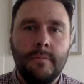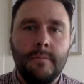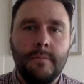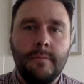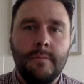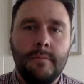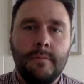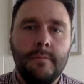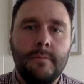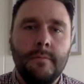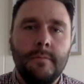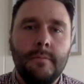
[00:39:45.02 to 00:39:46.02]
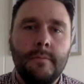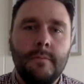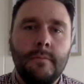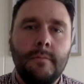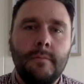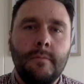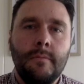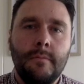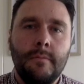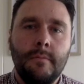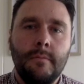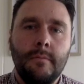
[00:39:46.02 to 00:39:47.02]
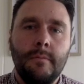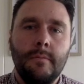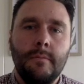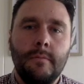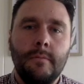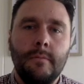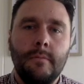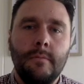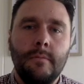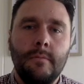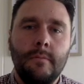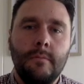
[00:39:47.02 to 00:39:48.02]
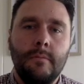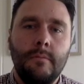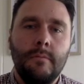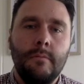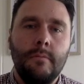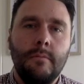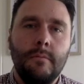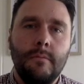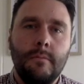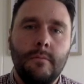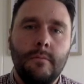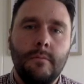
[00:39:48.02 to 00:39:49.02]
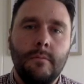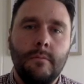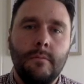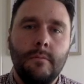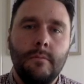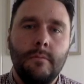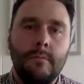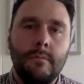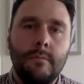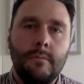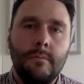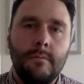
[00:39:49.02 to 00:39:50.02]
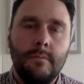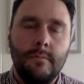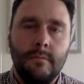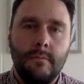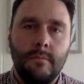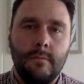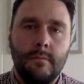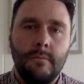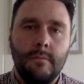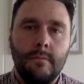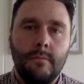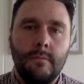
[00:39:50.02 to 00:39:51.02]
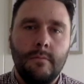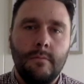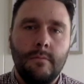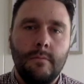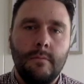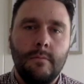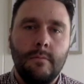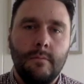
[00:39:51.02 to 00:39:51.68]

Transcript: (not speaking)